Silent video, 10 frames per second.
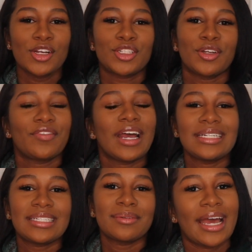So if
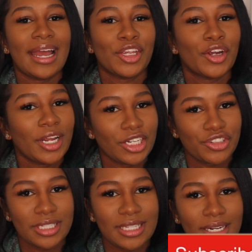that's something that you're
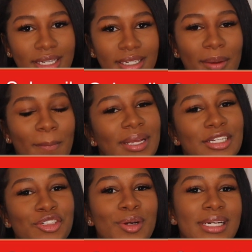interested in,
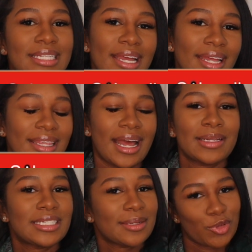be sure to hit
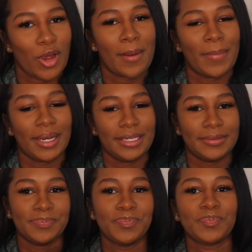that subscribe button.